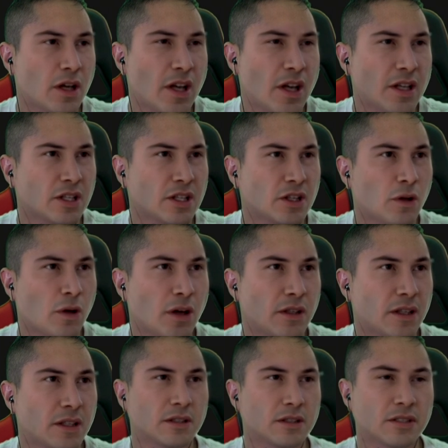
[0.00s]
I can go
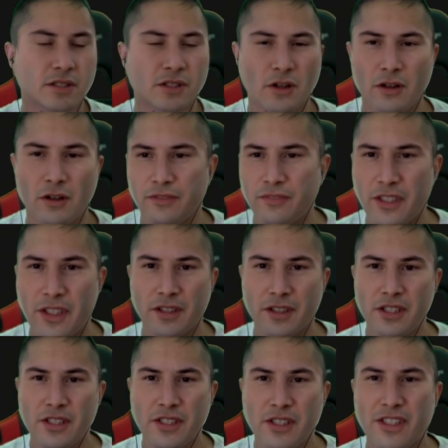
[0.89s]
ahead and click on that.
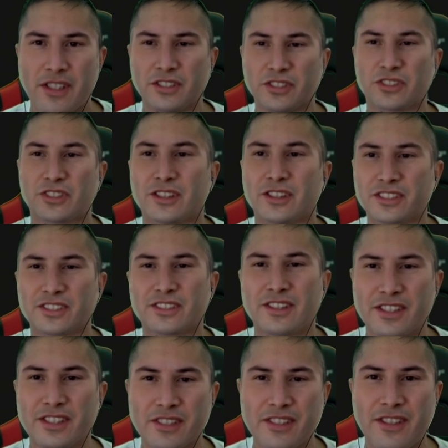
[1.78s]
And just
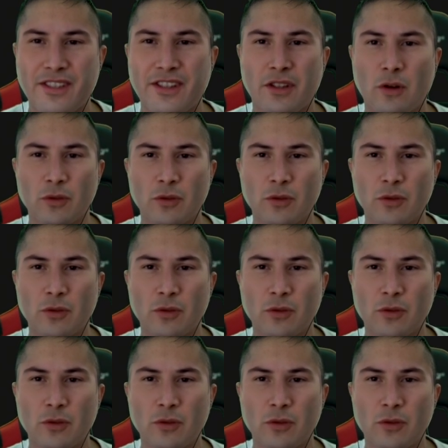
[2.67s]
like that,